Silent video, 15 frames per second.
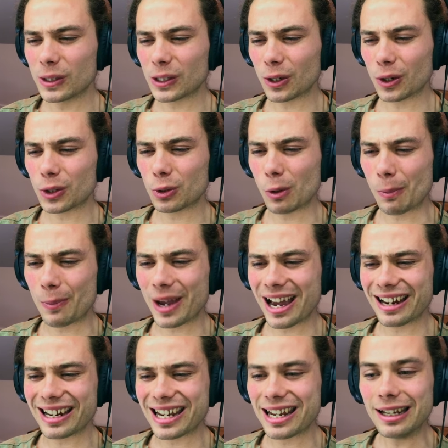as it got to
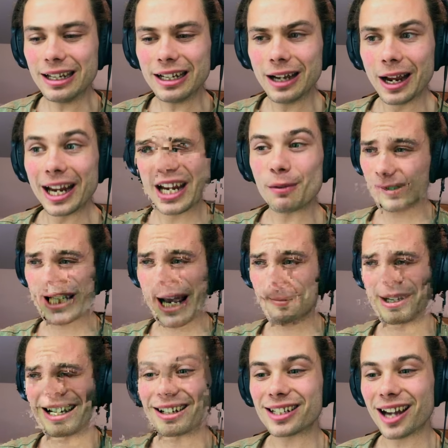about here, it was
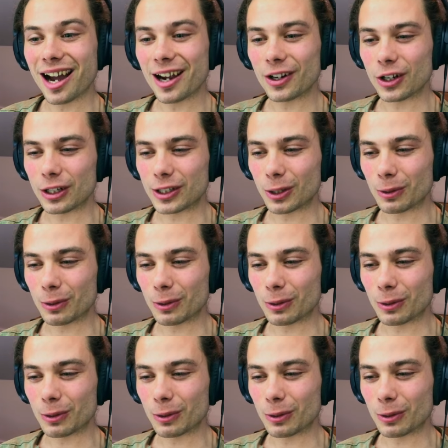able to get targeted.